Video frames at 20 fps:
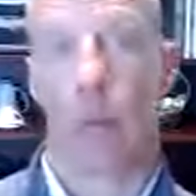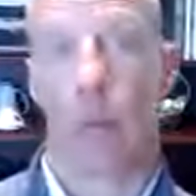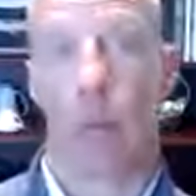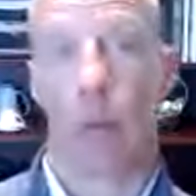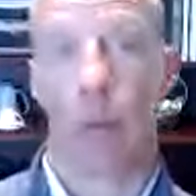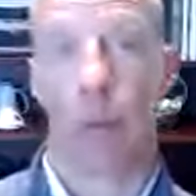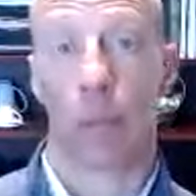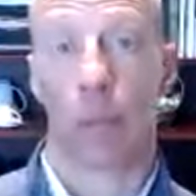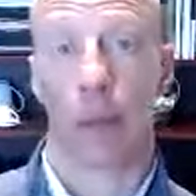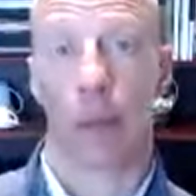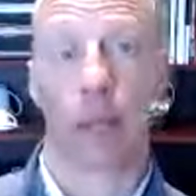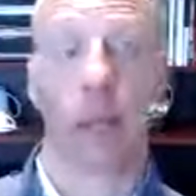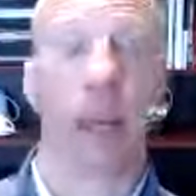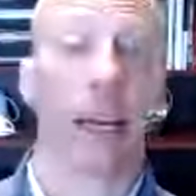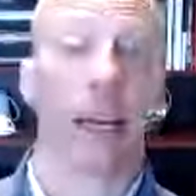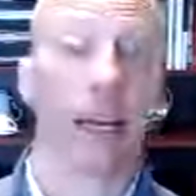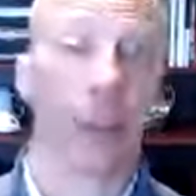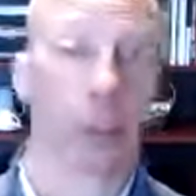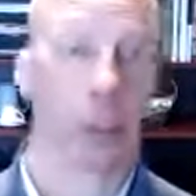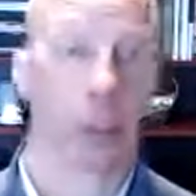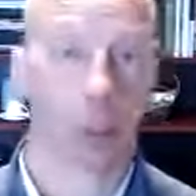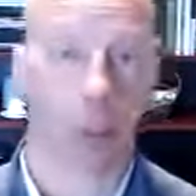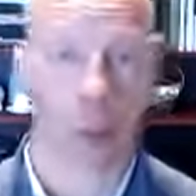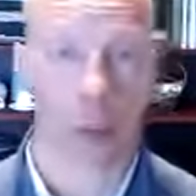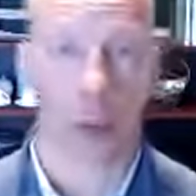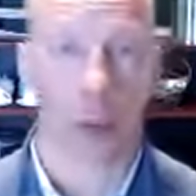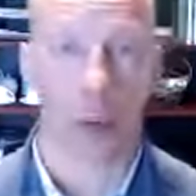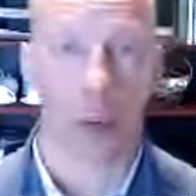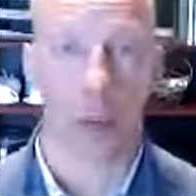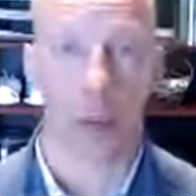with my clients.
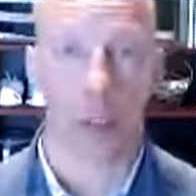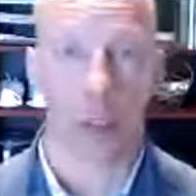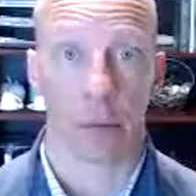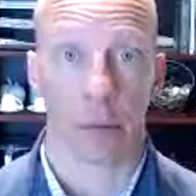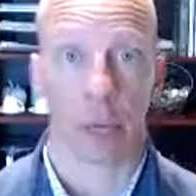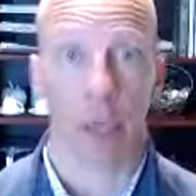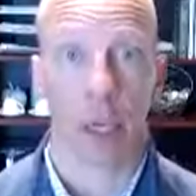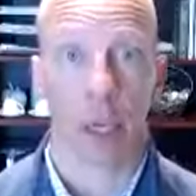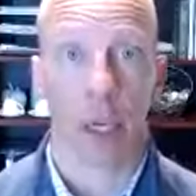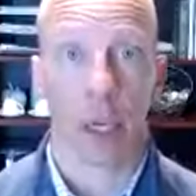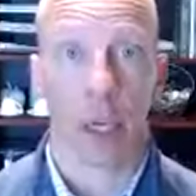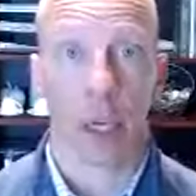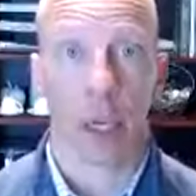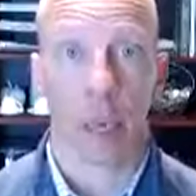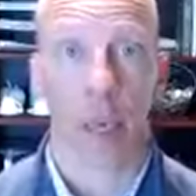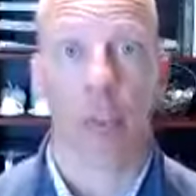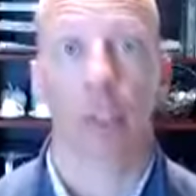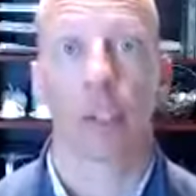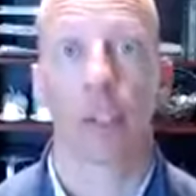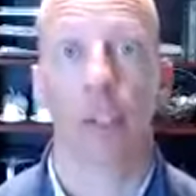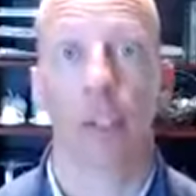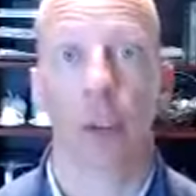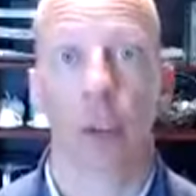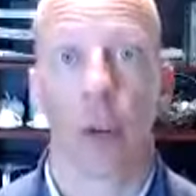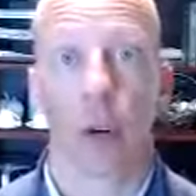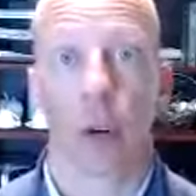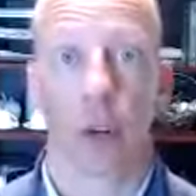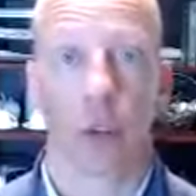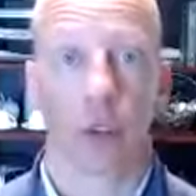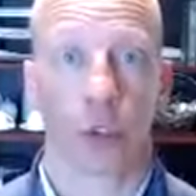So as a business
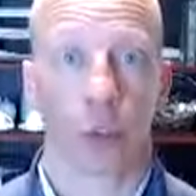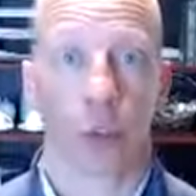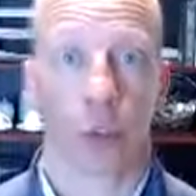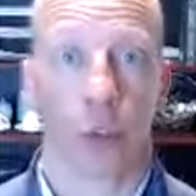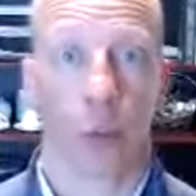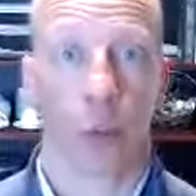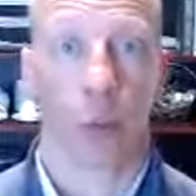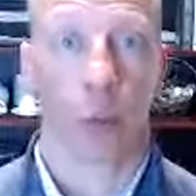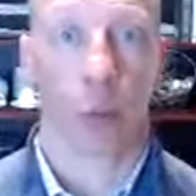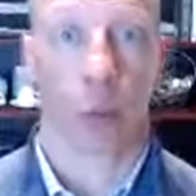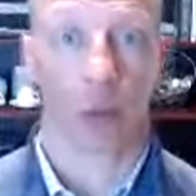coach, my